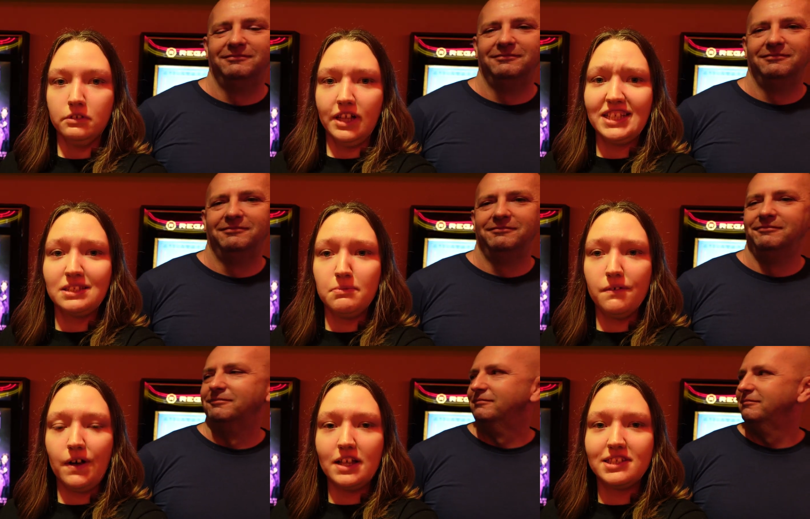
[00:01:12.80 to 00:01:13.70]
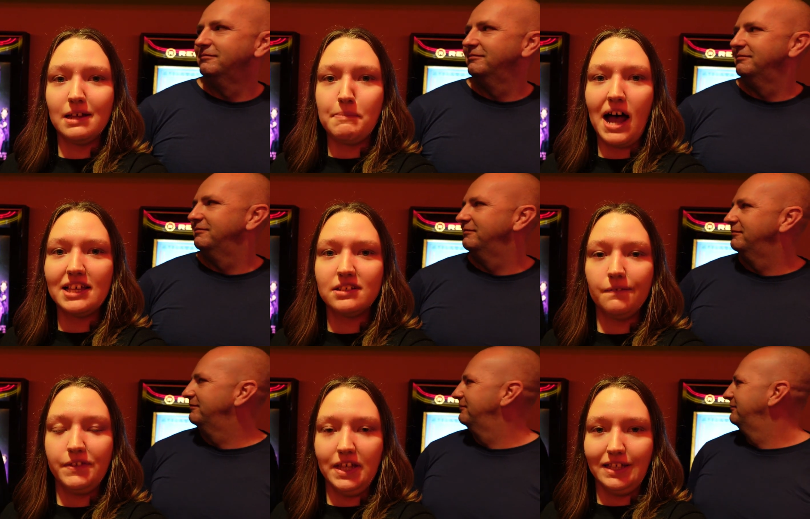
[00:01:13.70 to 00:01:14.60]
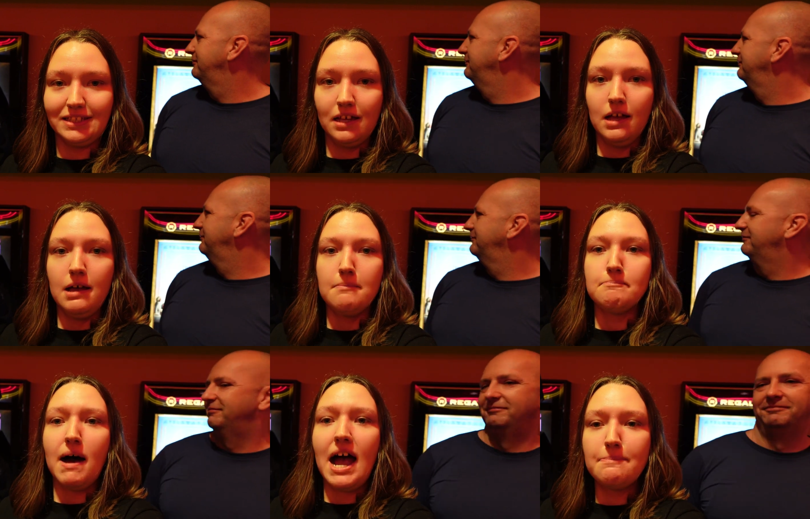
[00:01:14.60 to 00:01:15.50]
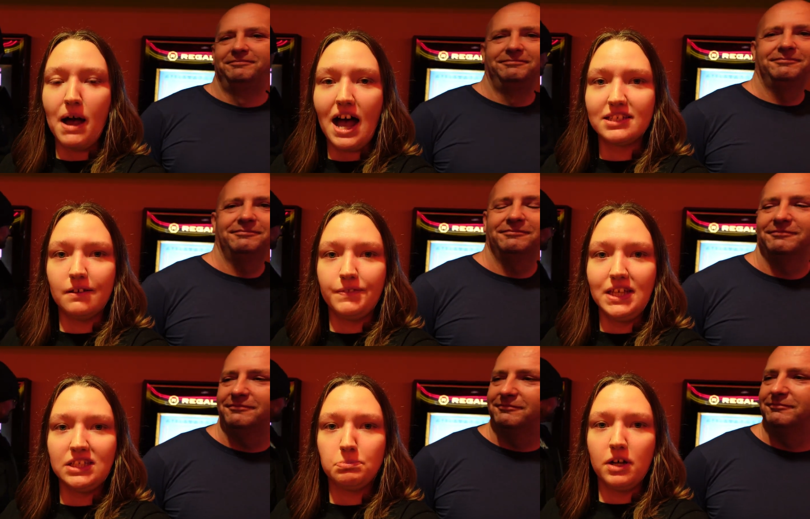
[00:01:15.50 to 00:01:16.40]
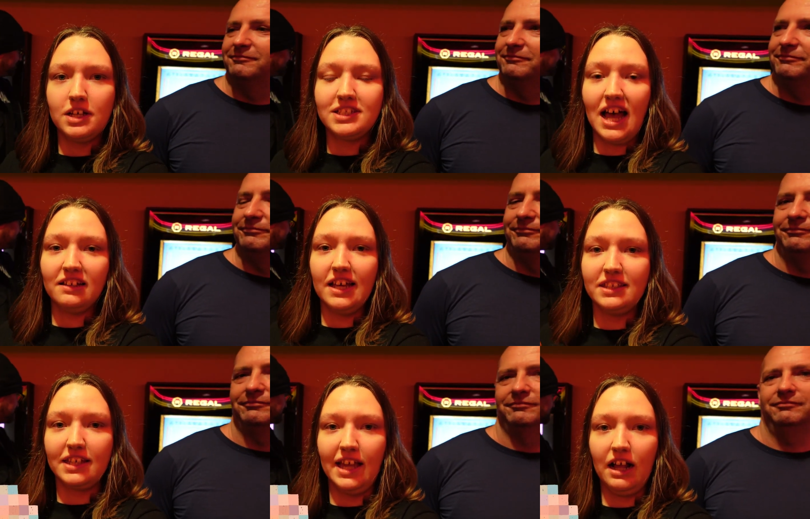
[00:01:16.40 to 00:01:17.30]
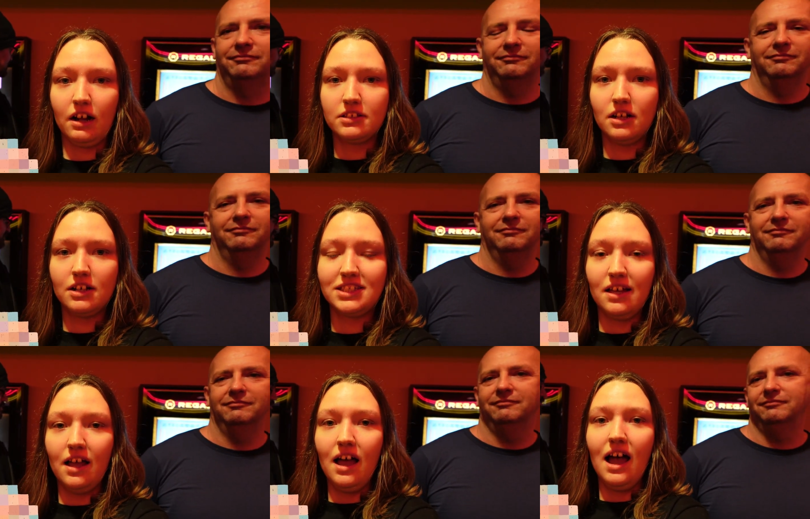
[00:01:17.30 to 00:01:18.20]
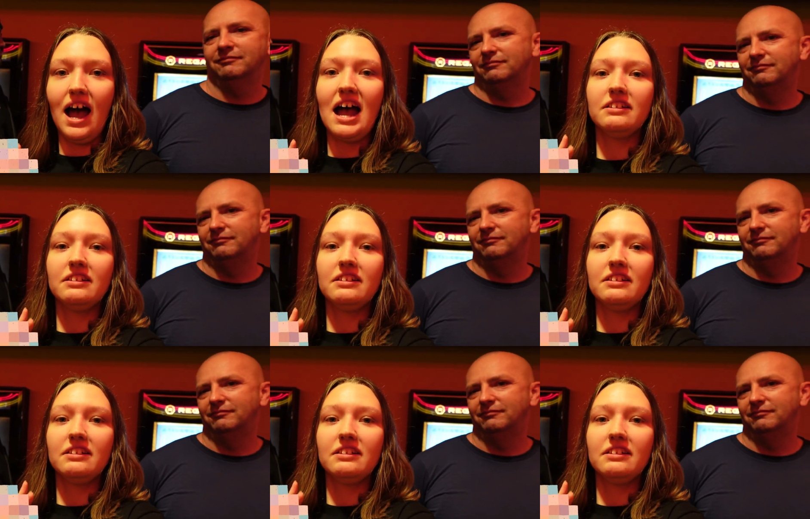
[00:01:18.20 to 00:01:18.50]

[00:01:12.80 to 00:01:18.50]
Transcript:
Speaker 1: Let's move on to the positive things. My positive things was I liked the characters, I